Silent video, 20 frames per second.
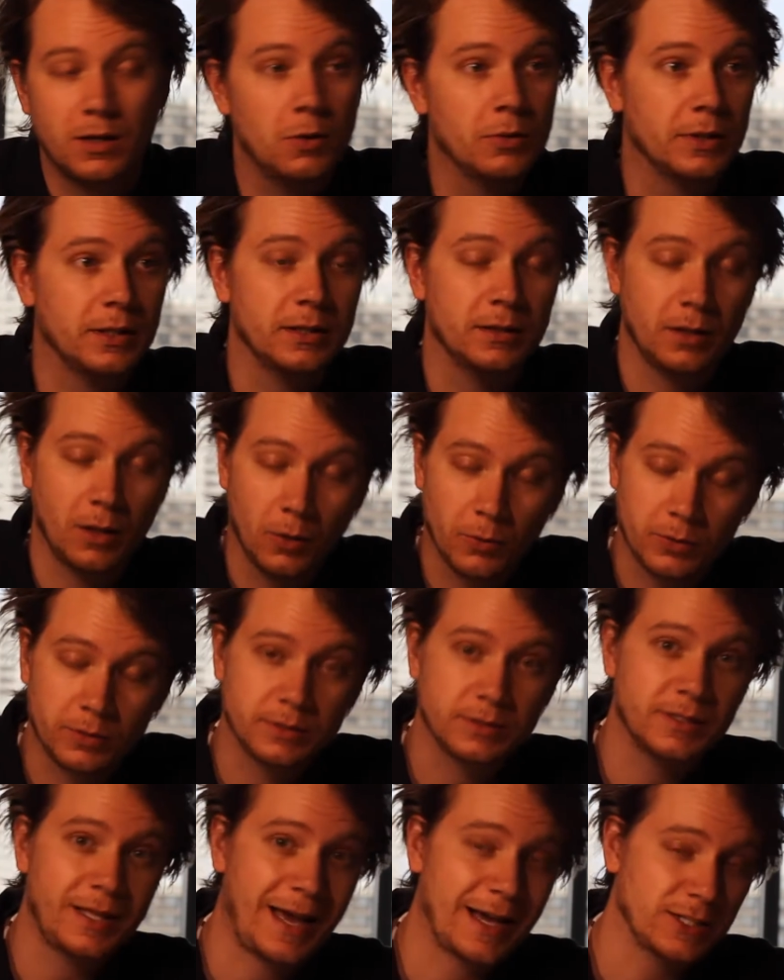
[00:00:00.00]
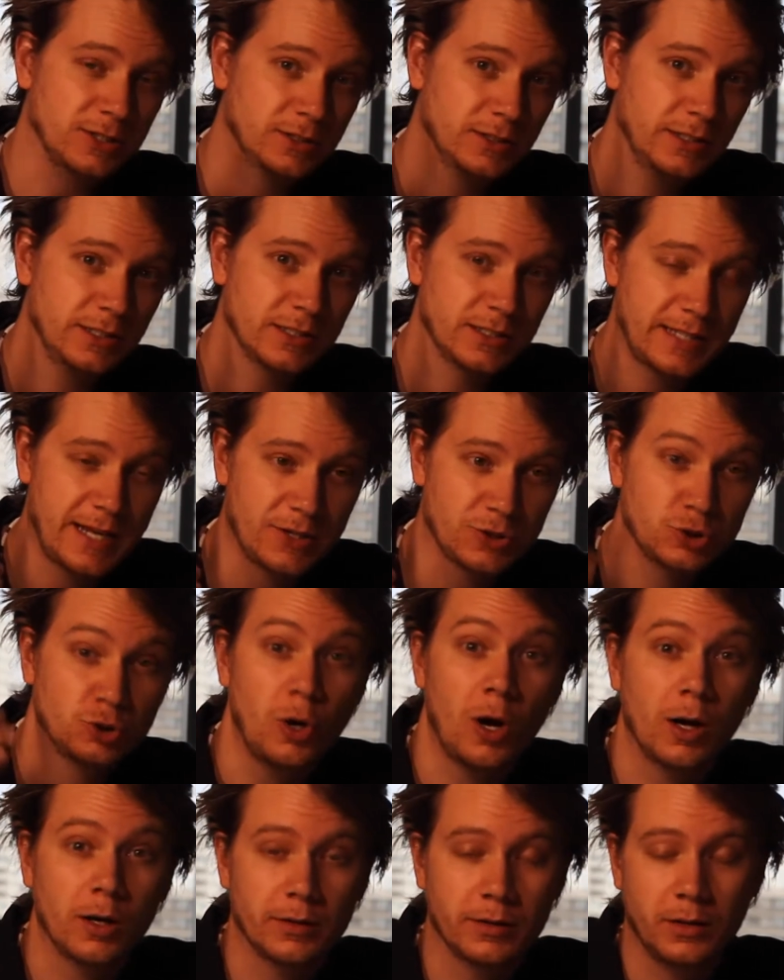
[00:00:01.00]
oaky. Oak actually is now
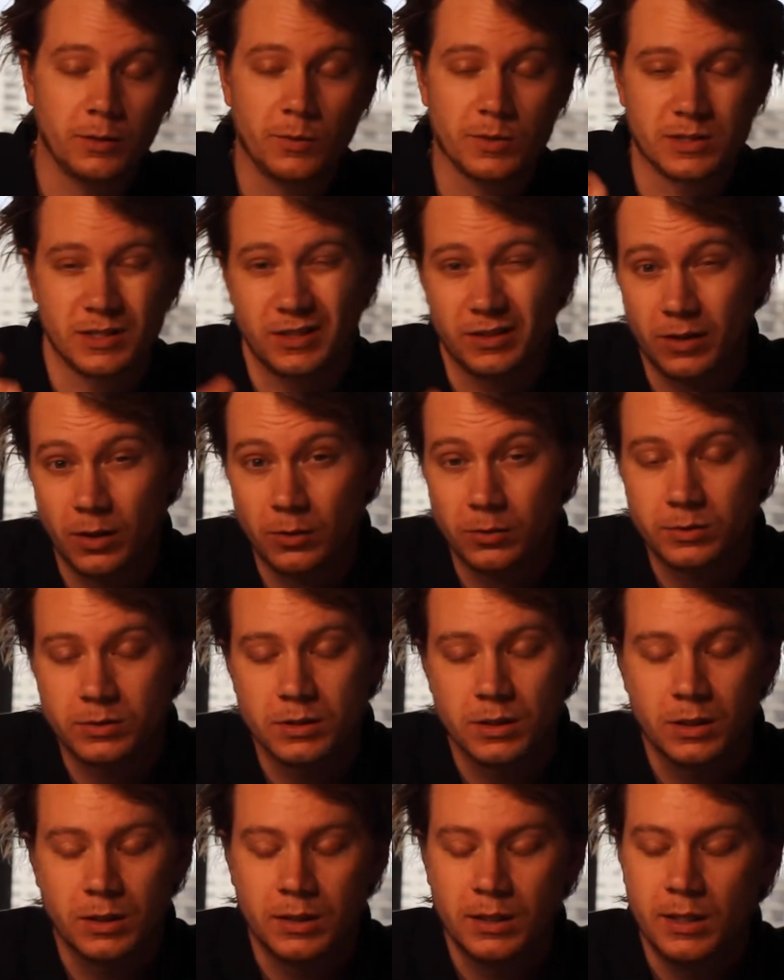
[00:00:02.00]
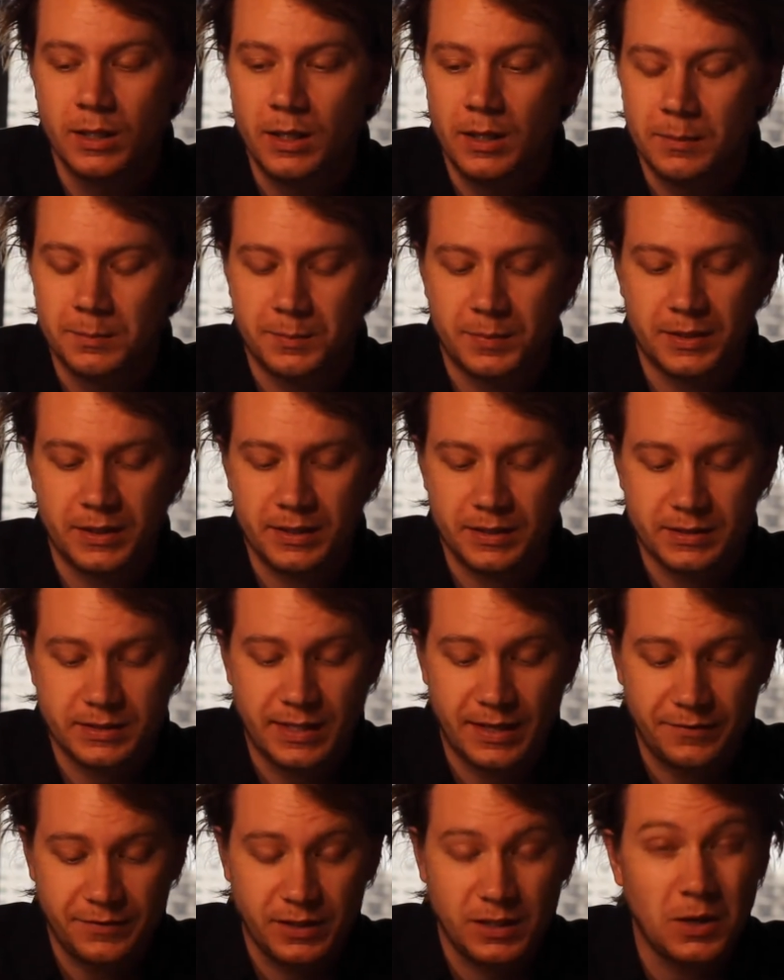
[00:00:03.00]
stronger than it was in the nose, but it's
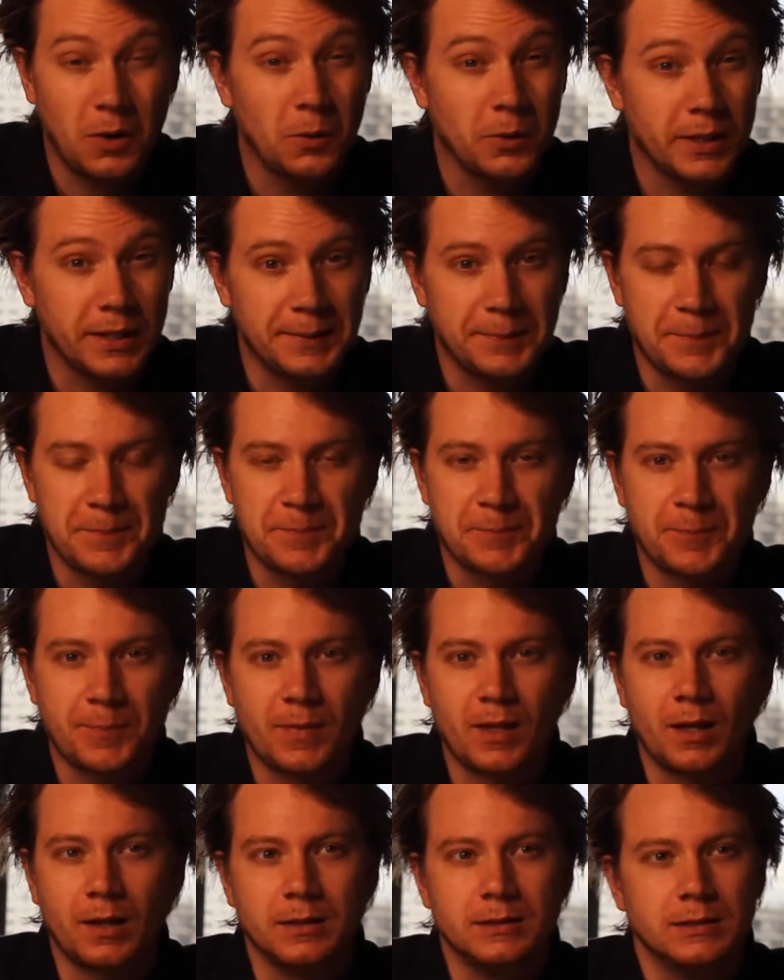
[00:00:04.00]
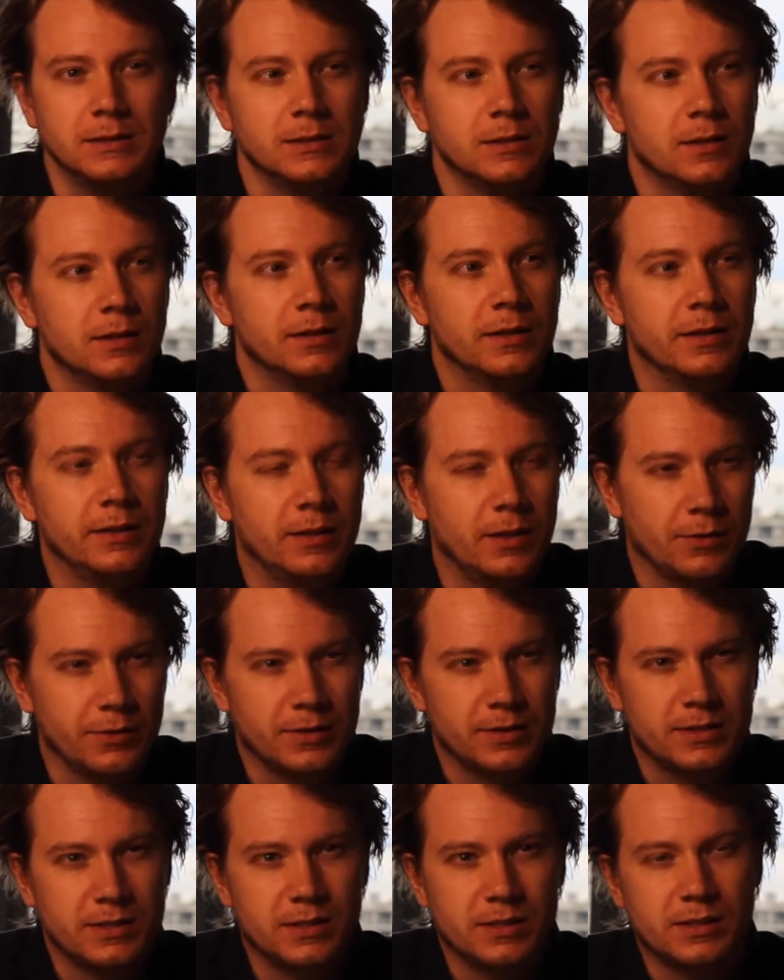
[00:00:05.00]
definitely oaky. You know,
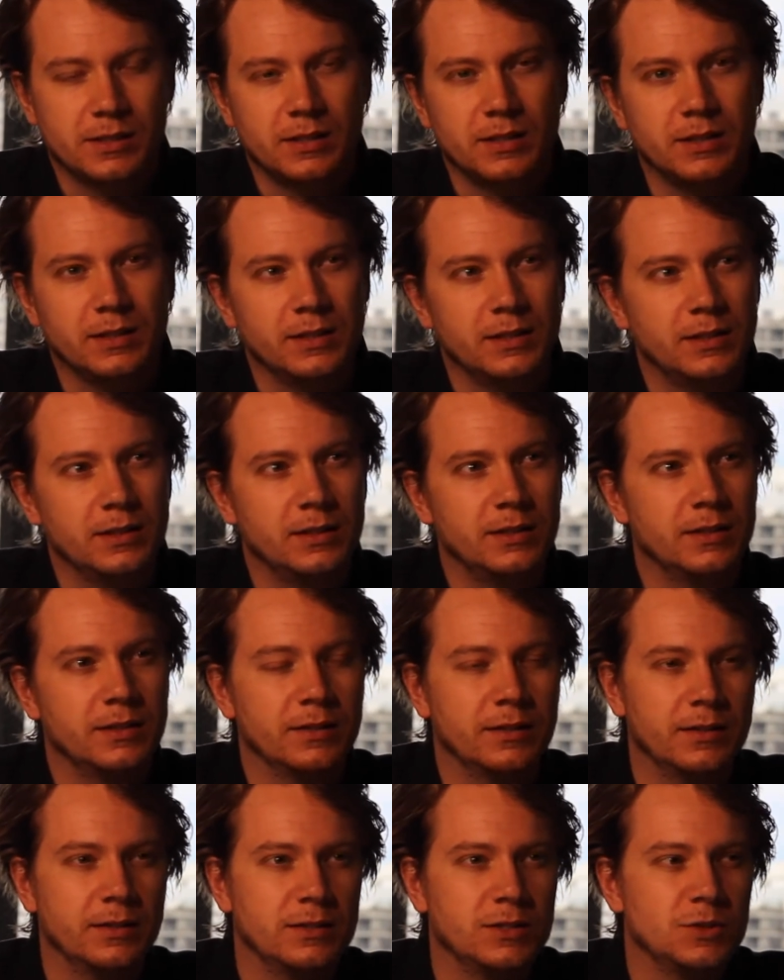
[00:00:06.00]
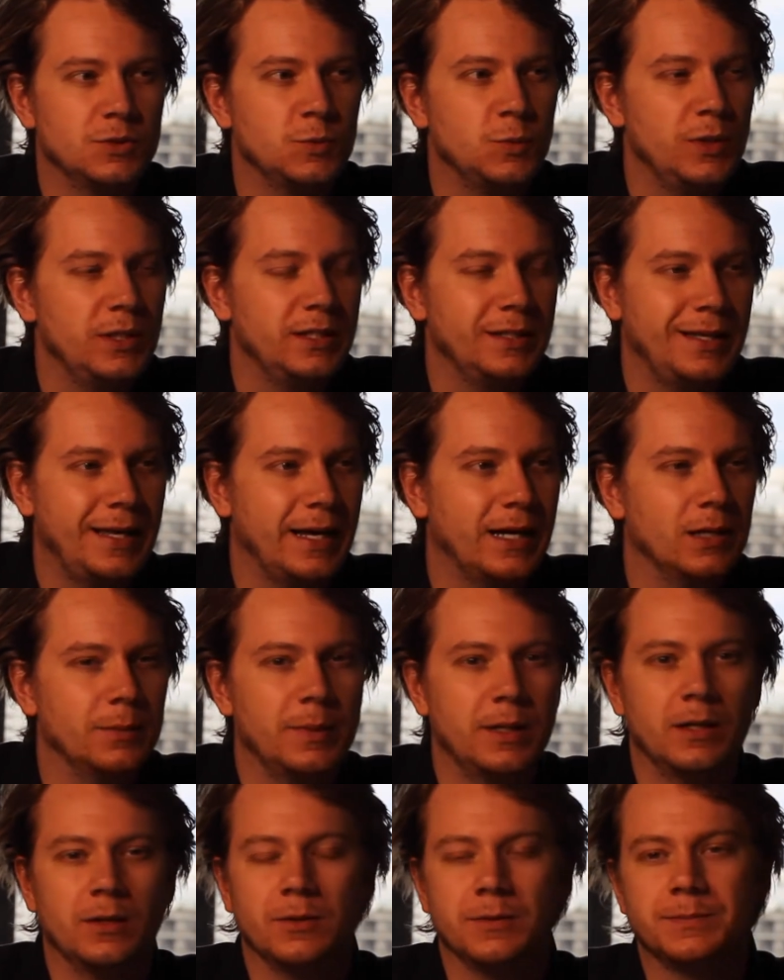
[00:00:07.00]
this is the sweet
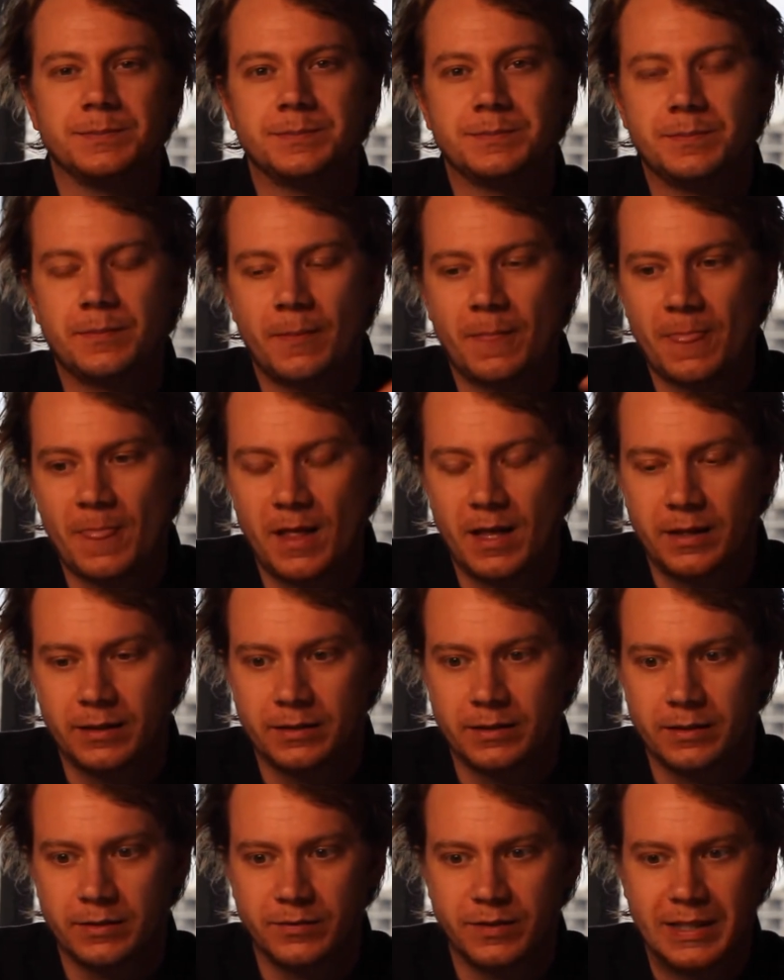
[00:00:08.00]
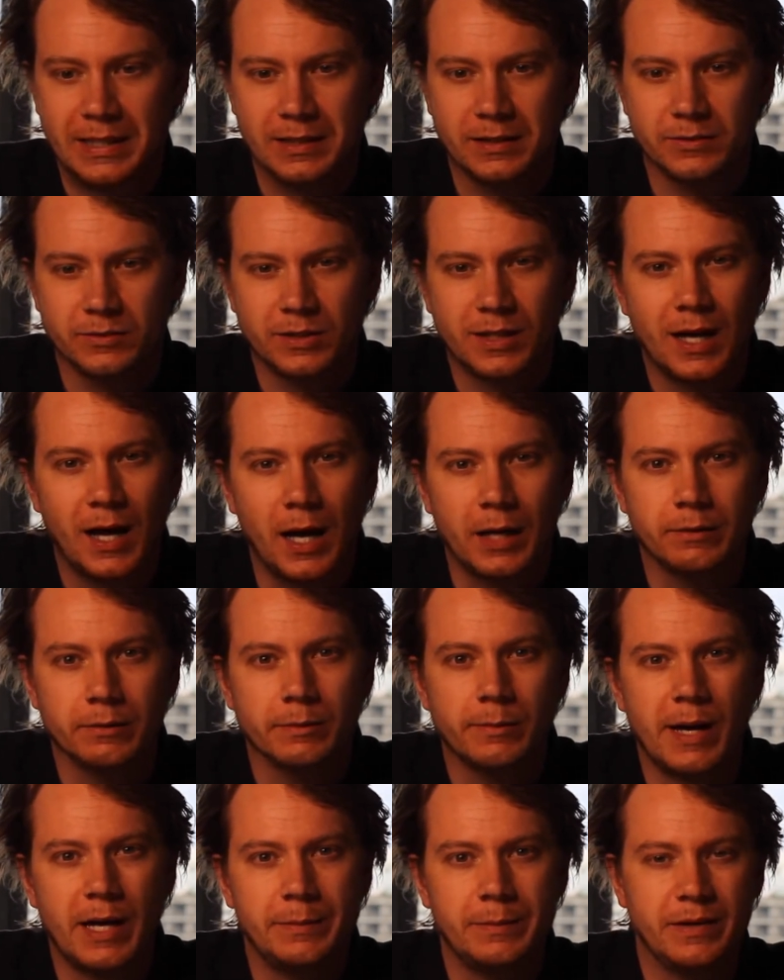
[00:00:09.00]
caramel and the vanilla kind of
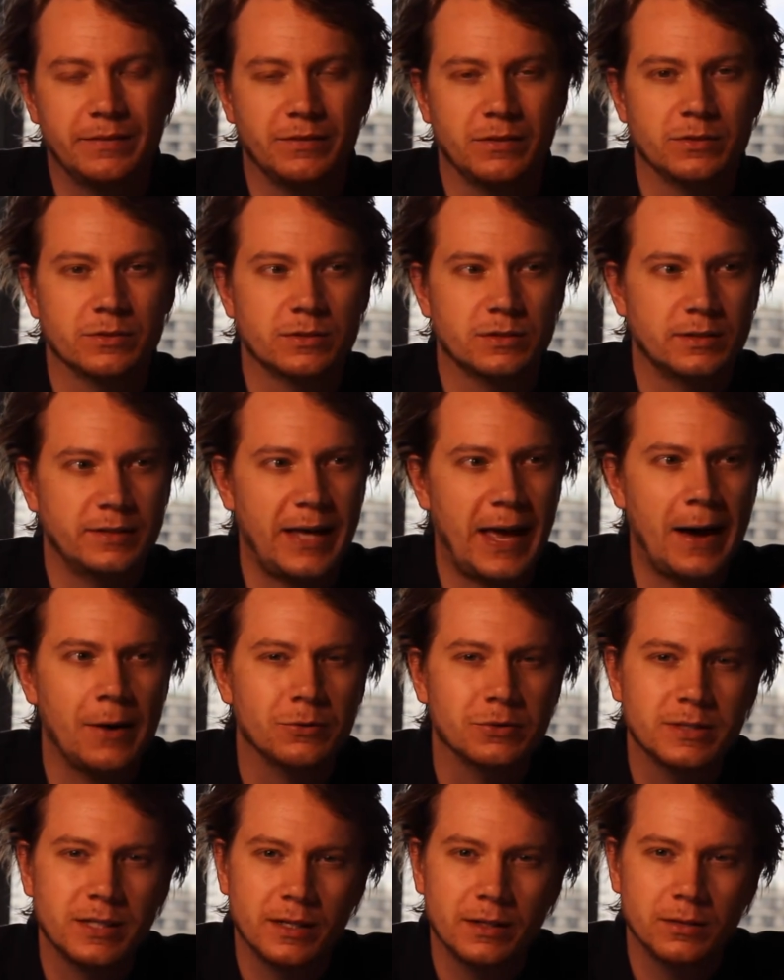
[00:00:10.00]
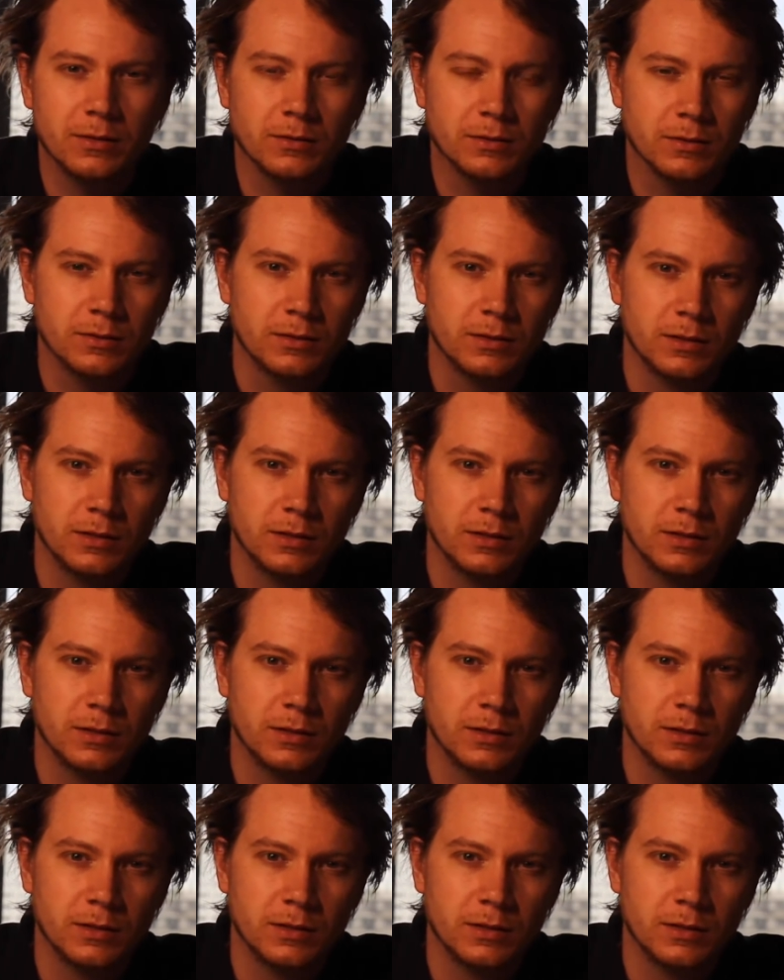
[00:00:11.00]
remind me of those cowtail